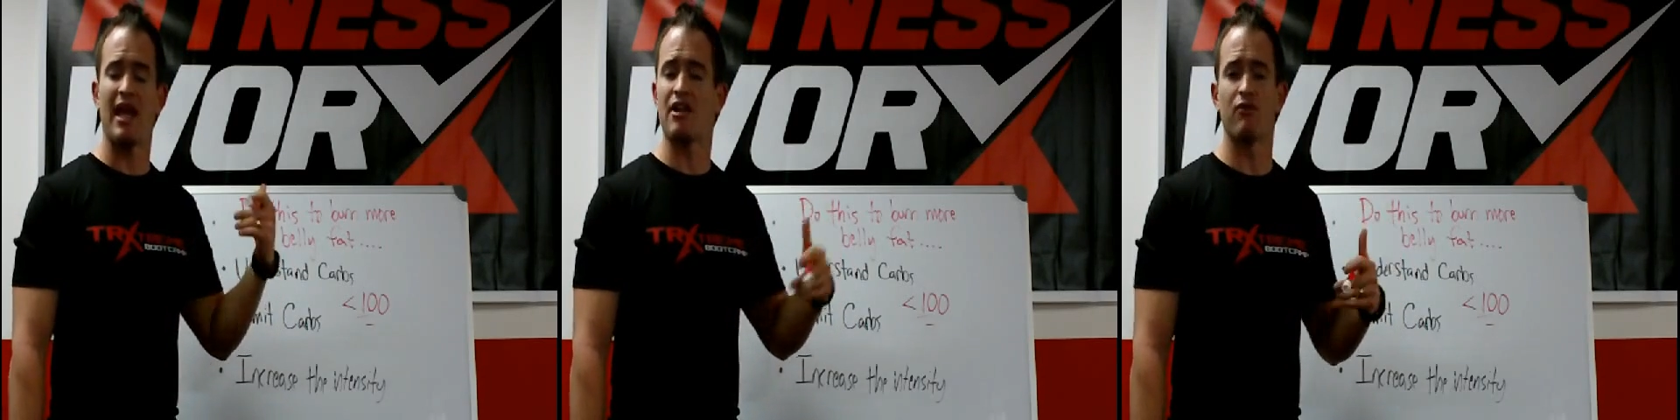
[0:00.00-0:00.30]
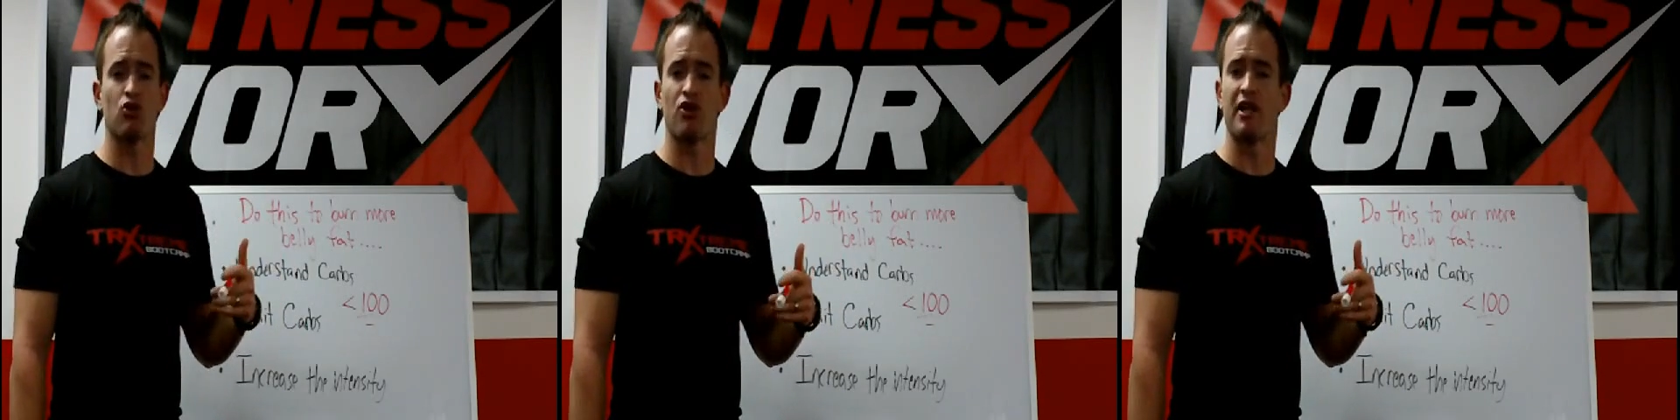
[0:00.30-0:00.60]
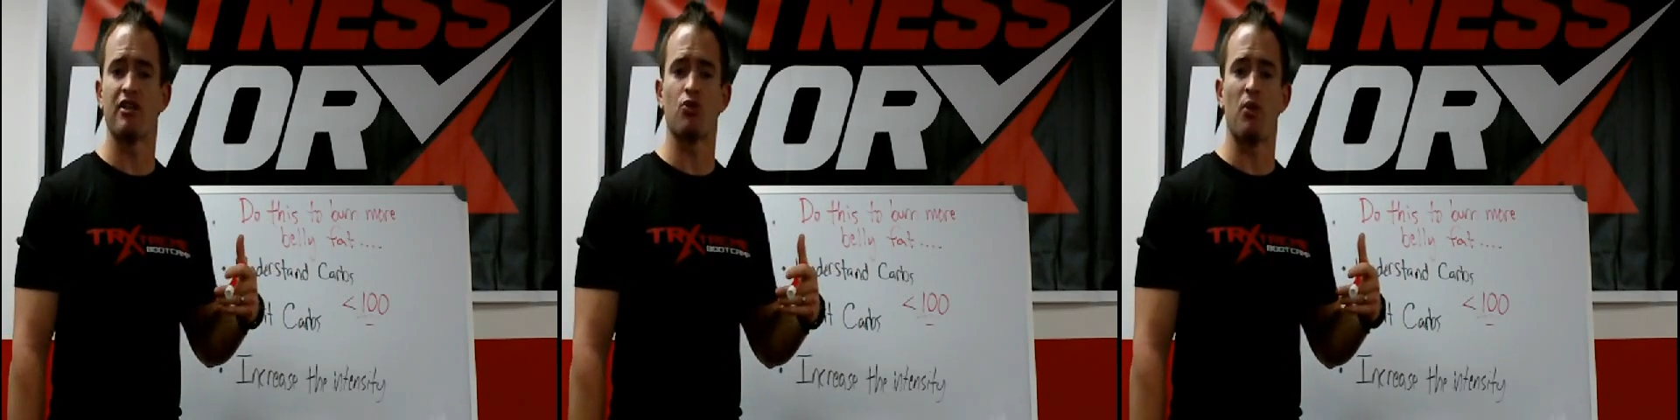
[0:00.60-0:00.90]
interval
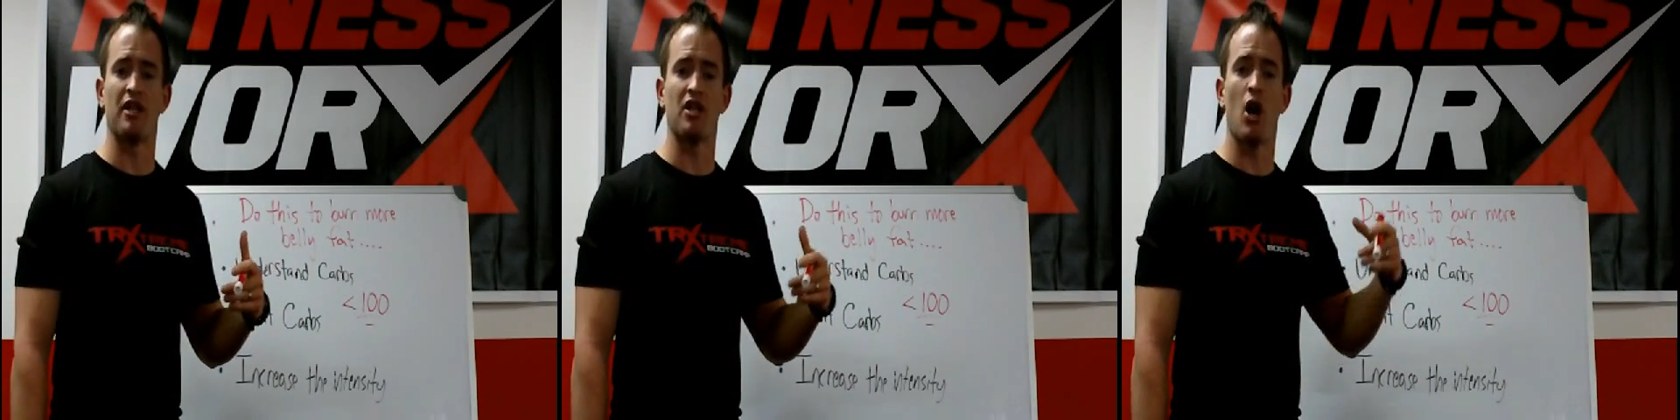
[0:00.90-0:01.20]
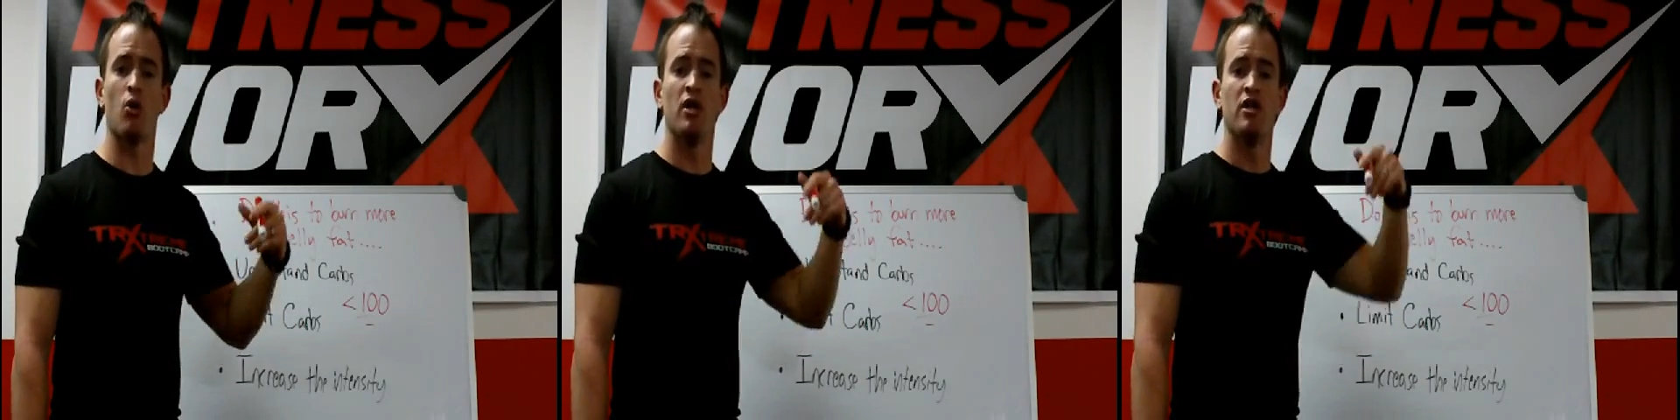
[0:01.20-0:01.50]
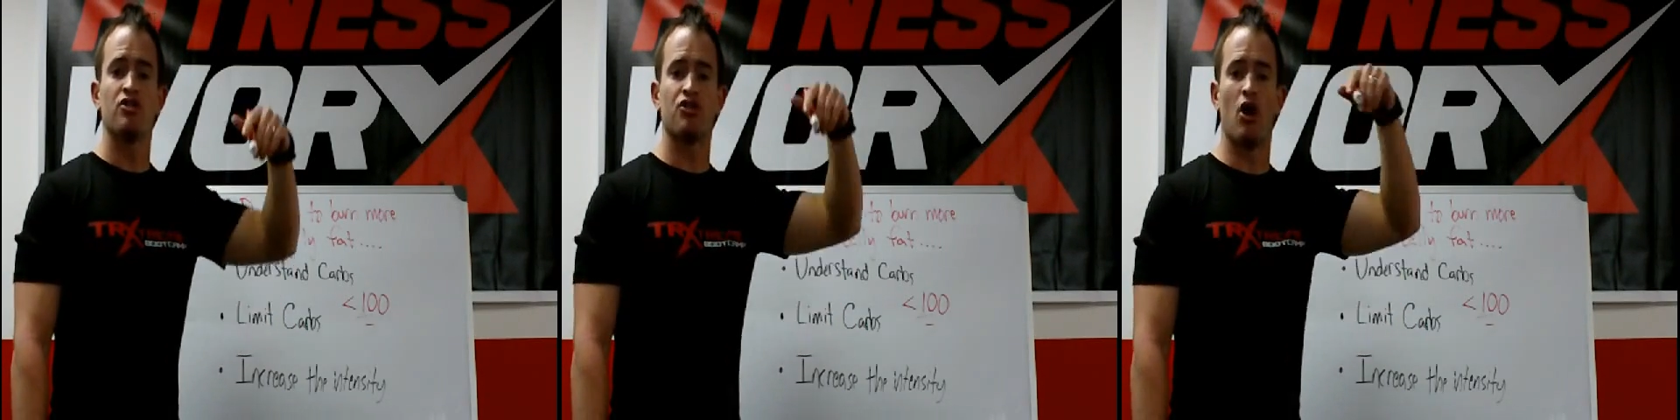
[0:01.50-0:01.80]
training is the way to go.
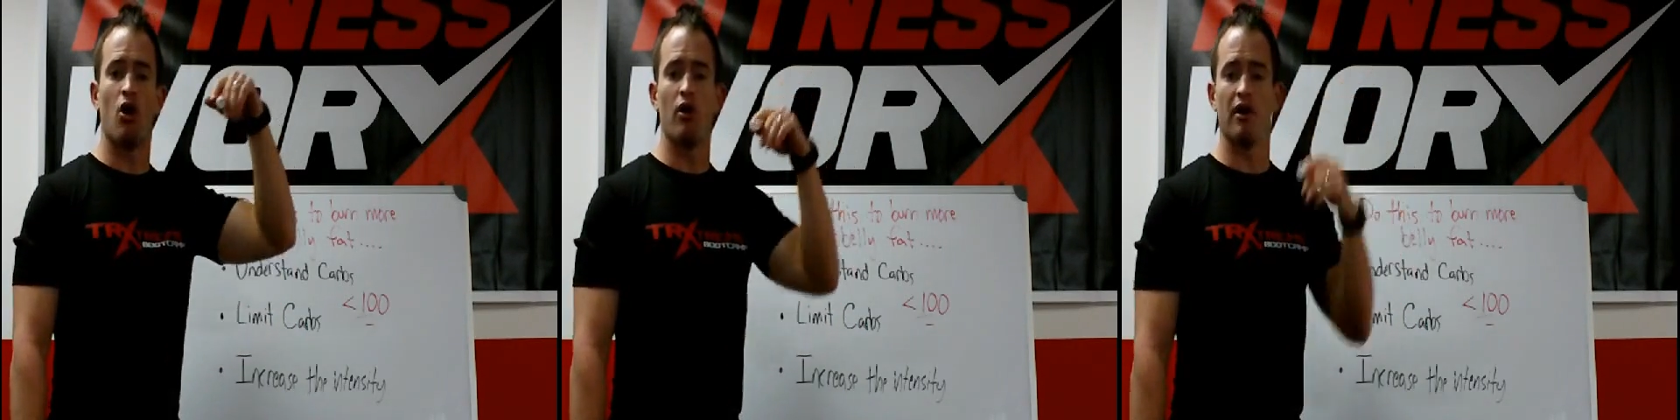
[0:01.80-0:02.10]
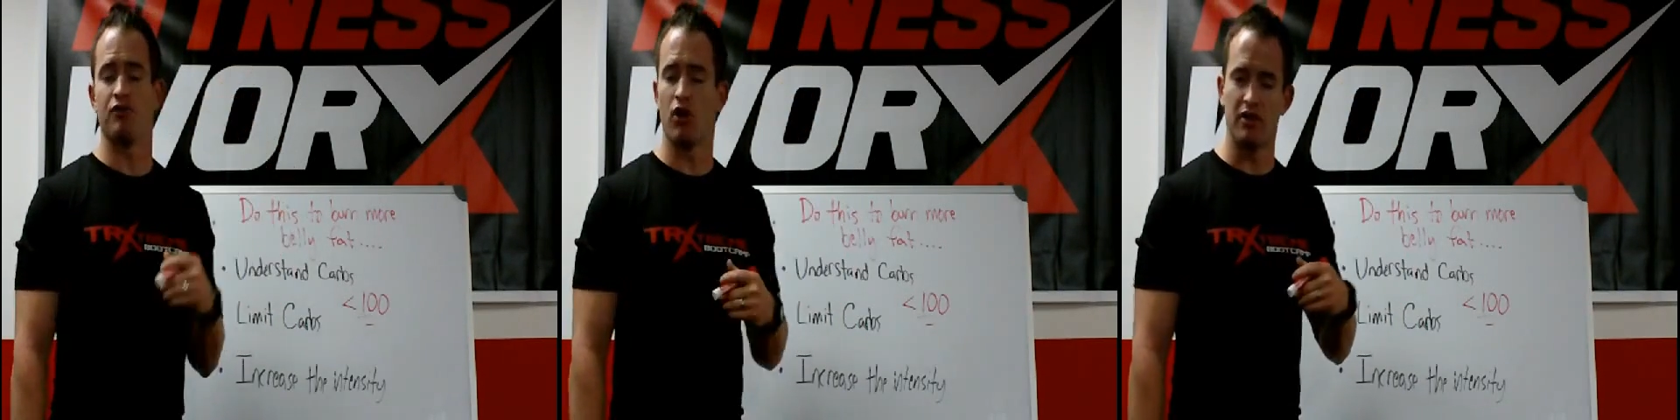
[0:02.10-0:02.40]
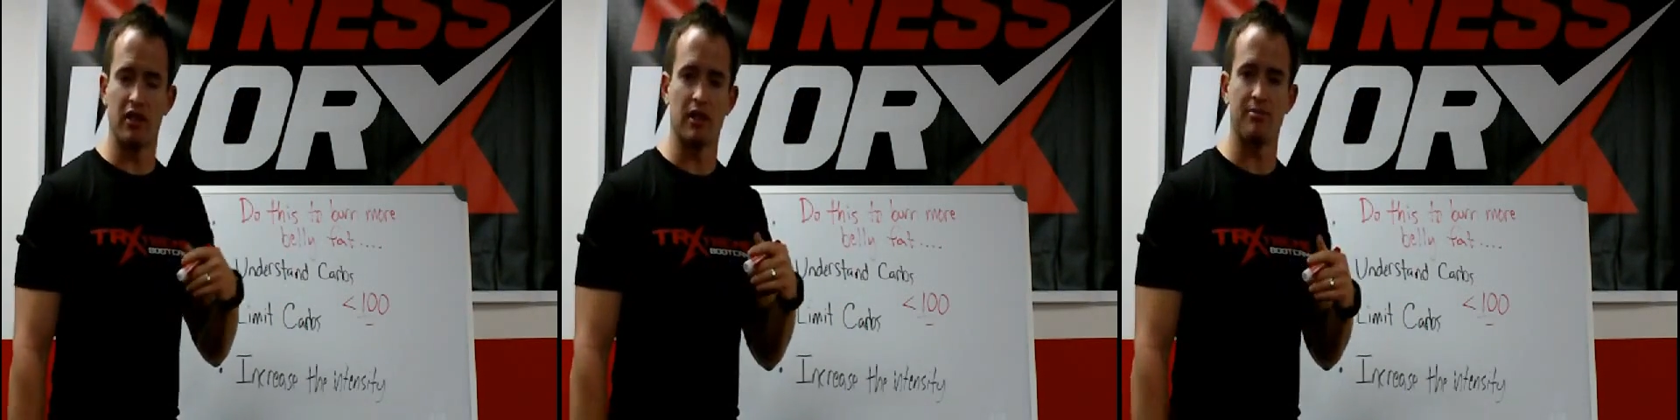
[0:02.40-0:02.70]
So if you're
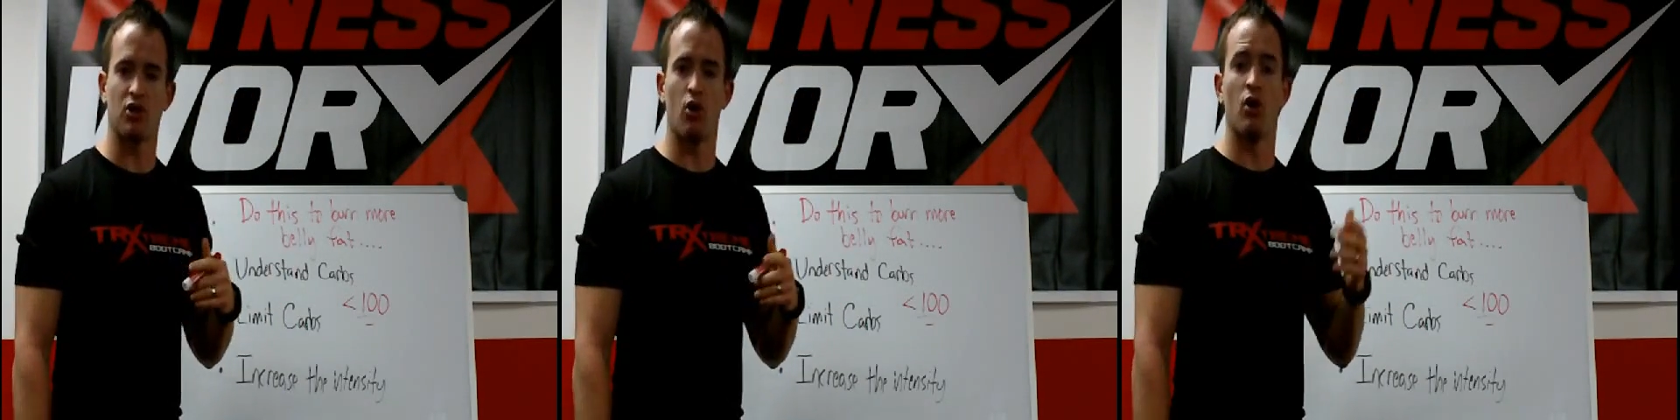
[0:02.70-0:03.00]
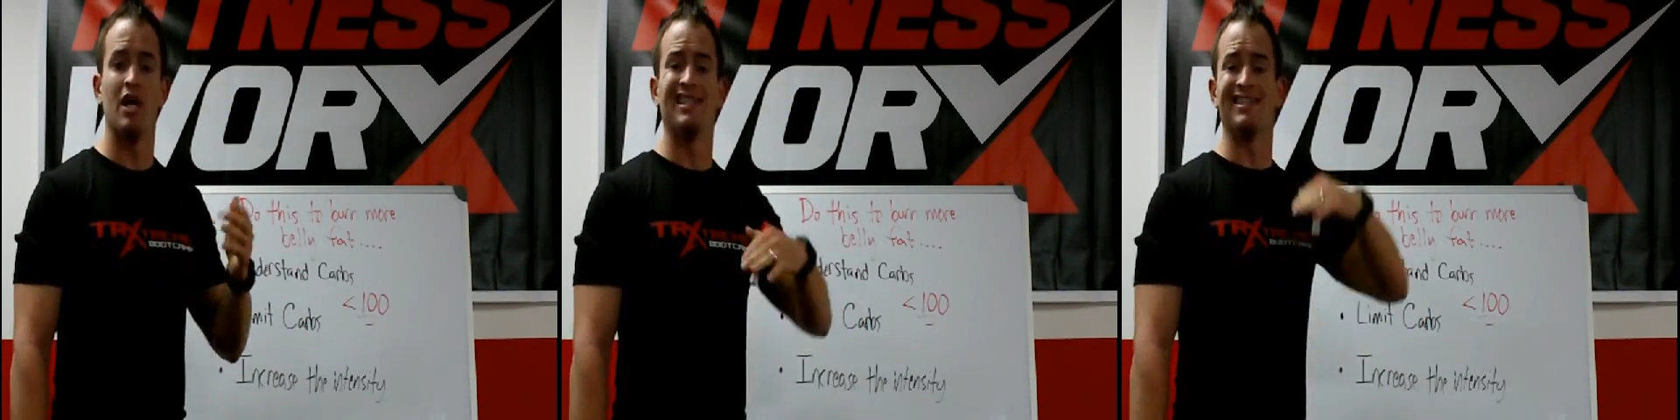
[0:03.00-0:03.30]
on the elliptical,